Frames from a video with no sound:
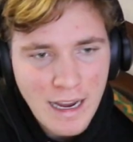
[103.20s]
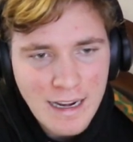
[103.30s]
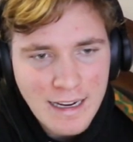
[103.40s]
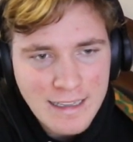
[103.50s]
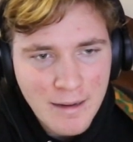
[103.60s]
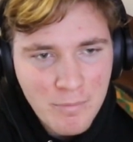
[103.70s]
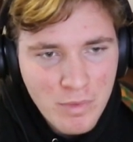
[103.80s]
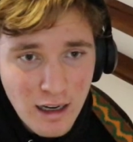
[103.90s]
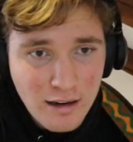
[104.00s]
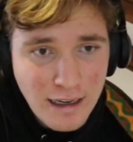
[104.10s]
I like
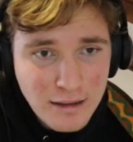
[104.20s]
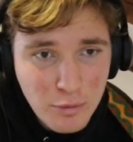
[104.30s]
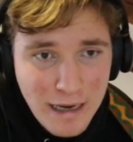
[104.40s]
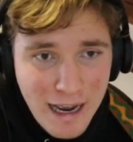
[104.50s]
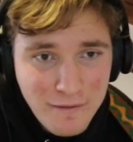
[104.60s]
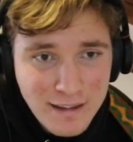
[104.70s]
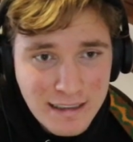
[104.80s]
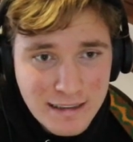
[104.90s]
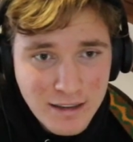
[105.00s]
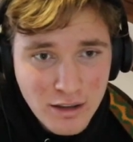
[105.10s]
that. Okay, so we have
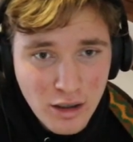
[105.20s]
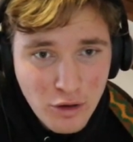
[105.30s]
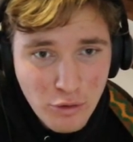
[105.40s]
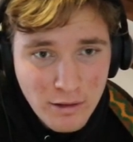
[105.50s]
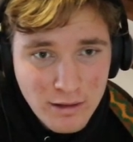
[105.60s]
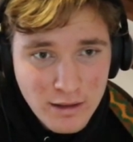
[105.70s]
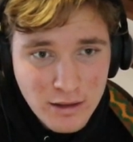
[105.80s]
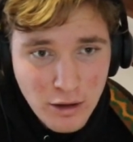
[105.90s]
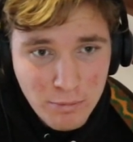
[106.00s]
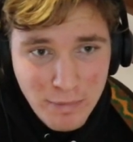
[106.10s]
this. This
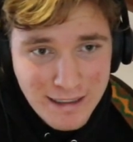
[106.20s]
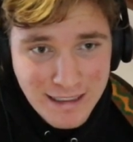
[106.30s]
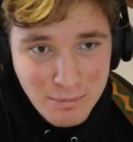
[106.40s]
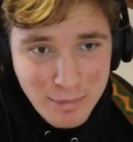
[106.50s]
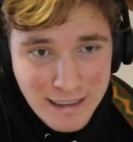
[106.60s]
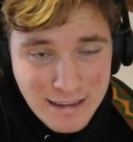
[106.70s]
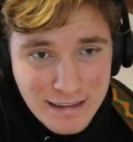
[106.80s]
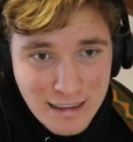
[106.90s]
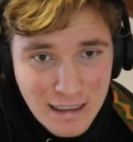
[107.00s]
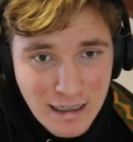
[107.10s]
is our basic beat.